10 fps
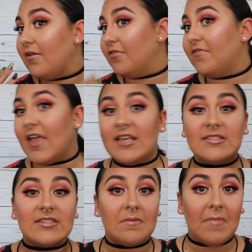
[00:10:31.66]

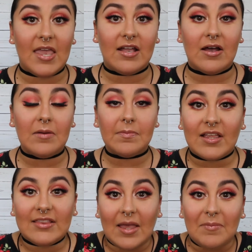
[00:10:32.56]
face makeup.
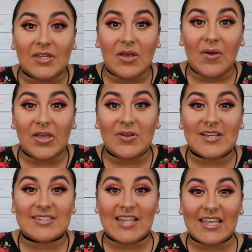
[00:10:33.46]
Let me know how you
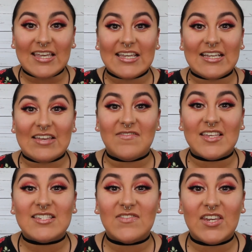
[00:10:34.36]
guys like it. Give
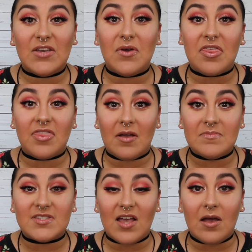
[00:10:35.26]
this video a
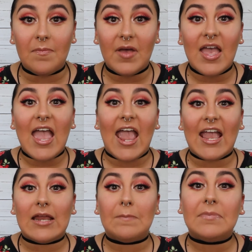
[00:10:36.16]
thumbs up
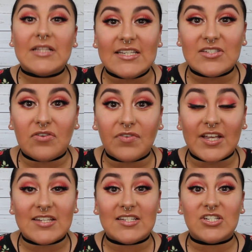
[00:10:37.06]
and please don't
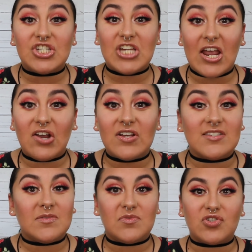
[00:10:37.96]
forget to share
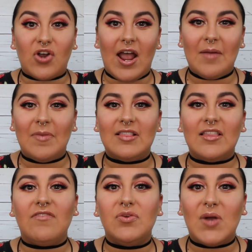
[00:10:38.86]
and subscribe.
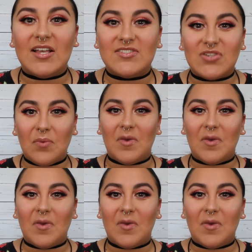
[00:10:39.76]
Love you guys so